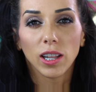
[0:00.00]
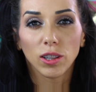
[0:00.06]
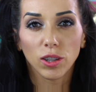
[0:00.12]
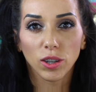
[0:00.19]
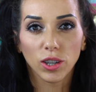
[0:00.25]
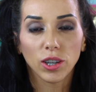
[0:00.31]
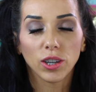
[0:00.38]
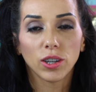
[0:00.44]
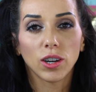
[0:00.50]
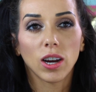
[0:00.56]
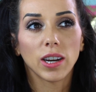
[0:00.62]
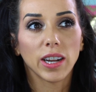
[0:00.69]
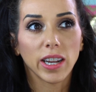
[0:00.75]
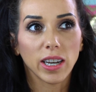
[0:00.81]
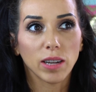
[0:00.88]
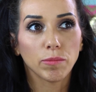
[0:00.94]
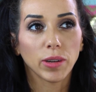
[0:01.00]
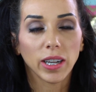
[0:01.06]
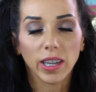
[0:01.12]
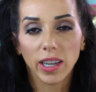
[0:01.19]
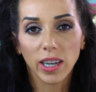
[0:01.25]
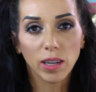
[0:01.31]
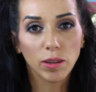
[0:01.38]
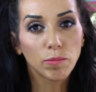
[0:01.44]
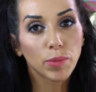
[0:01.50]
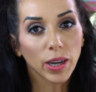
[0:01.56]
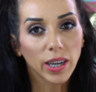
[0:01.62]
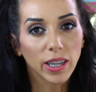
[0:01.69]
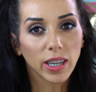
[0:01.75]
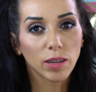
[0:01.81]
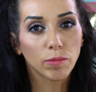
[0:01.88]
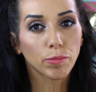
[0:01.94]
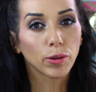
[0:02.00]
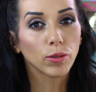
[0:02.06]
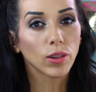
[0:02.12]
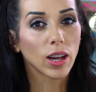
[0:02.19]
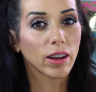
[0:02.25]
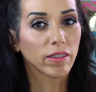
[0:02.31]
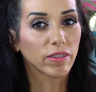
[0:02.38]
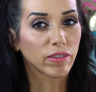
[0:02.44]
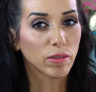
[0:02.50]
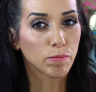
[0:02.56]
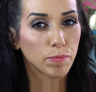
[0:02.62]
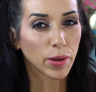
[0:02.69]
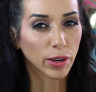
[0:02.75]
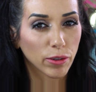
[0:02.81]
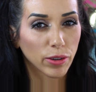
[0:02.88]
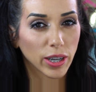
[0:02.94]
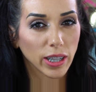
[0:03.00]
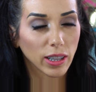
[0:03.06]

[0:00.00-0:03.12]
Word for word: look good on anybody. Anybody can pull off berry